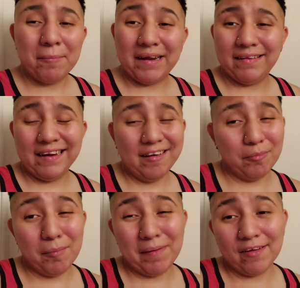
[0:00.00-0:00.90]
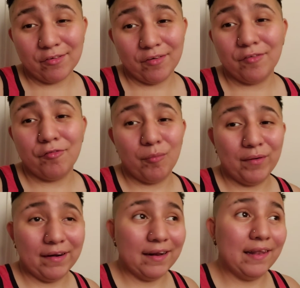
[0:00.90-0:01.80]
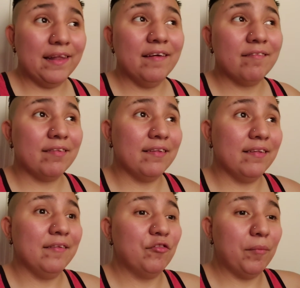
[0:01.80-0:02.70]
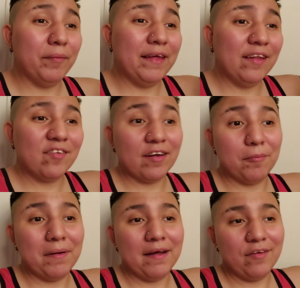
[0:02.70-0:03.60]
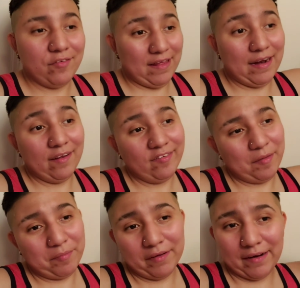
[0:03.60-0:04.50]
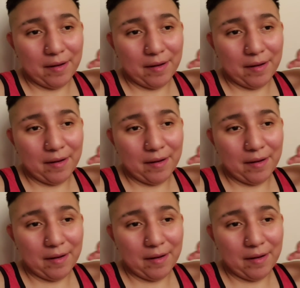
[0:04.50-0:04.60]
But I did have my mask on from when I left from the inside of my house that I stepped out.